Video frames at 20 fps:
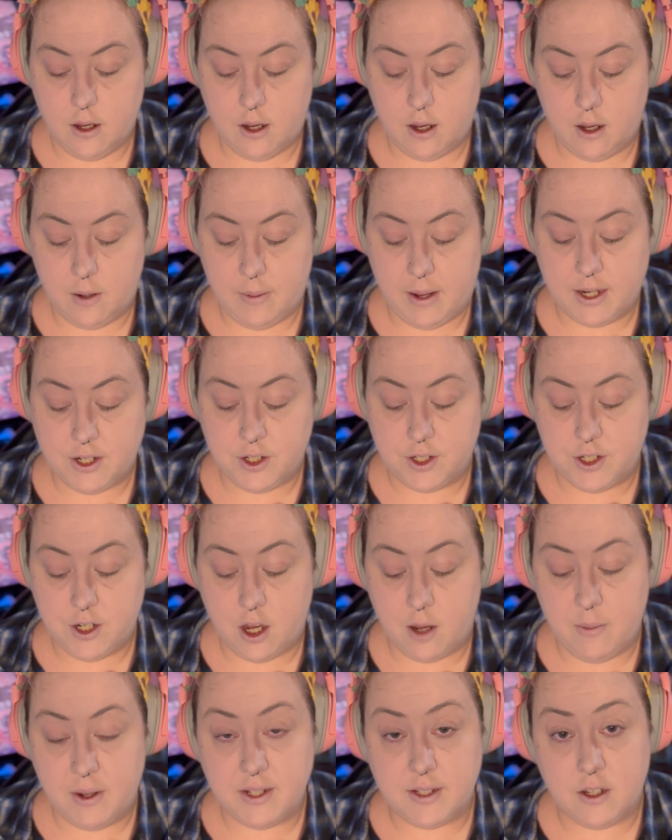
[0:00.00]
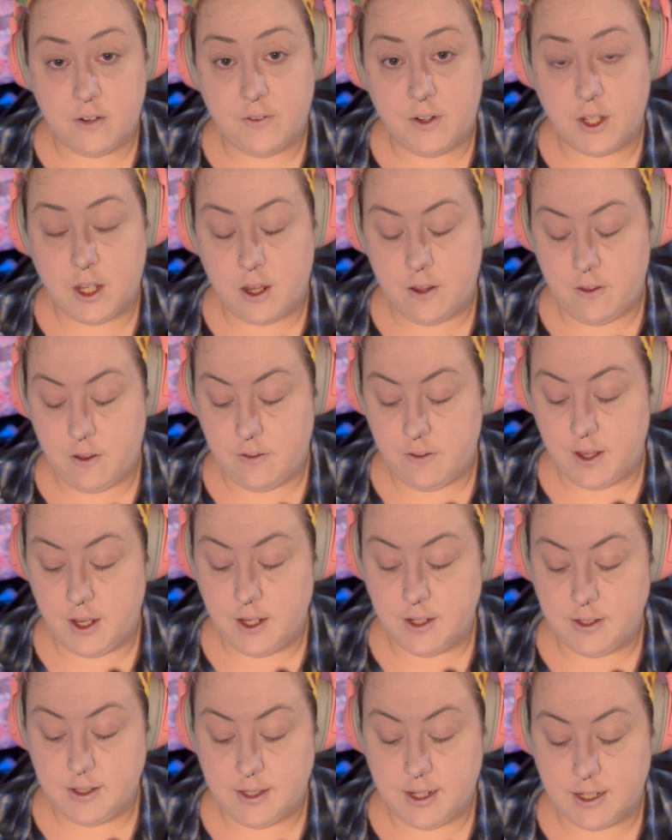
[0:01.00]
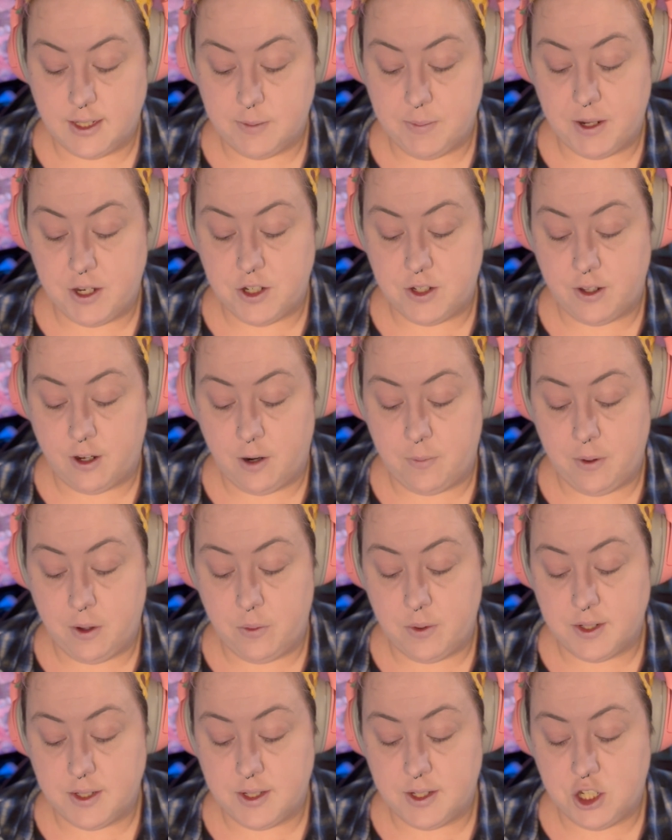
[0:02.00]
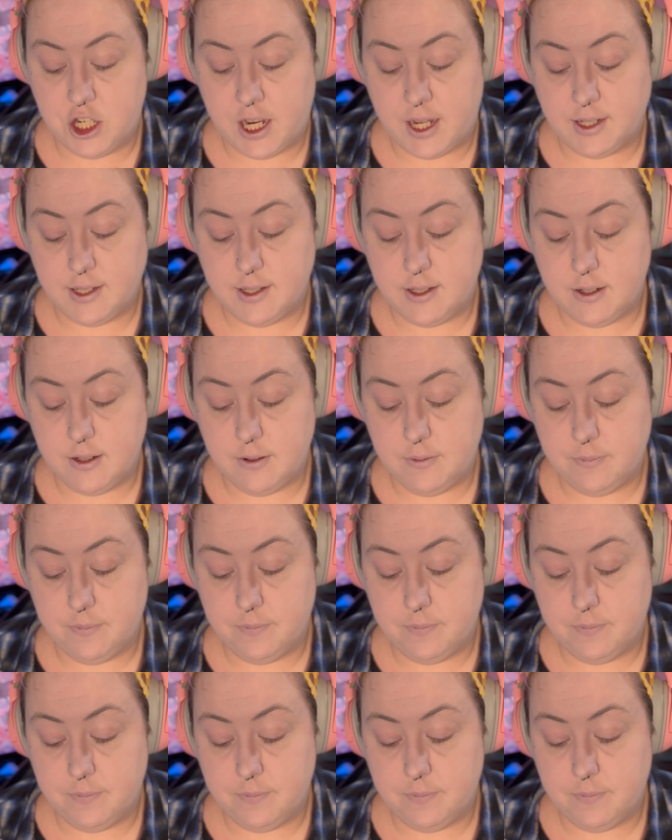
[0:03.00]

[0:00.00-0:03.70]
I actually taught myself a lot of the things that speech therapy would suggest.